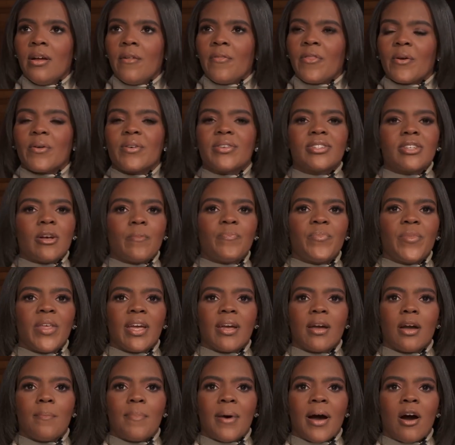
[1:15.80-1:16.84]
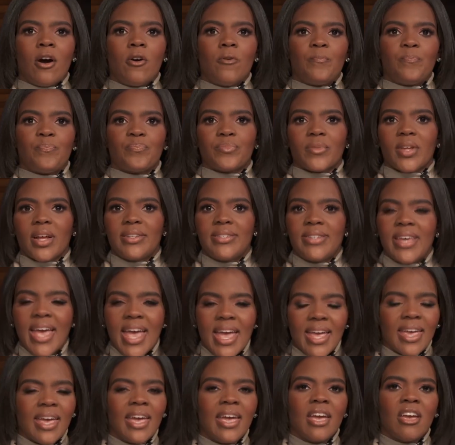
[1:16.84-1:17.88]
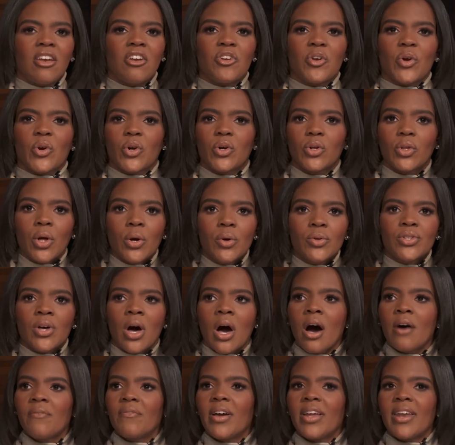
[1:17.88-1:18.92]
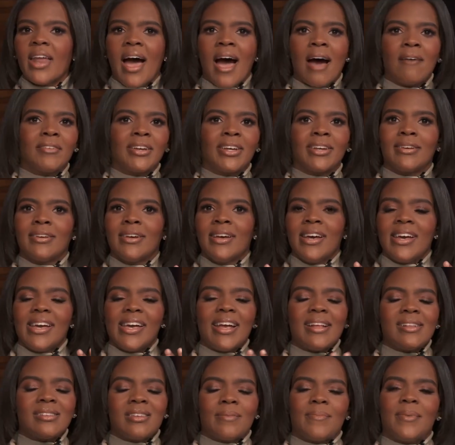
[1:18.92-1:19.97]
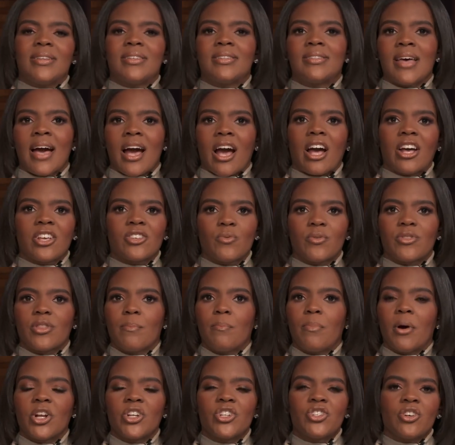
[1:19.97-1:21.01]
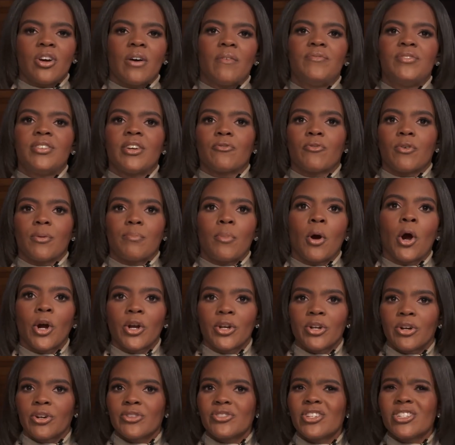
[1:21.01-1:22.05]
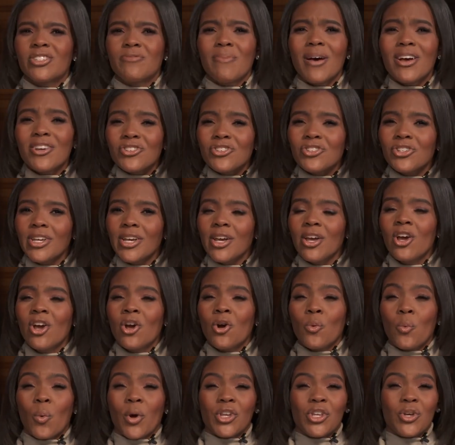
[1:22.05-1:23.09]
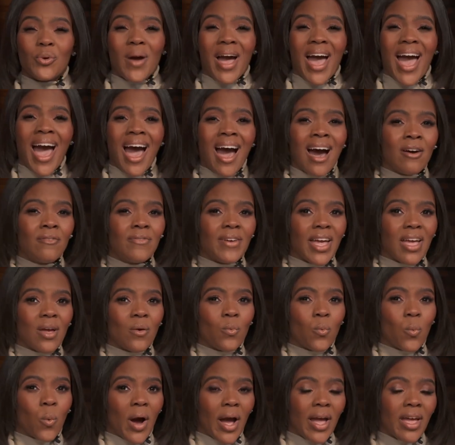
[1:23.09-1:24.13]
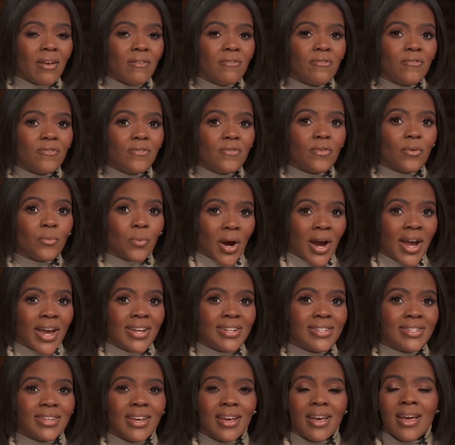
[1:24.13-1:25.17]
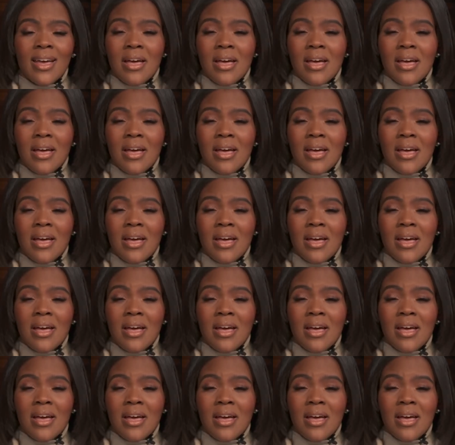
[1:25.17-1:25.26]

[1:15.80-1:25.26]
there is something about taking your clothes off and having intimate sex with a bunch of different partners, especially when you have a wife, right?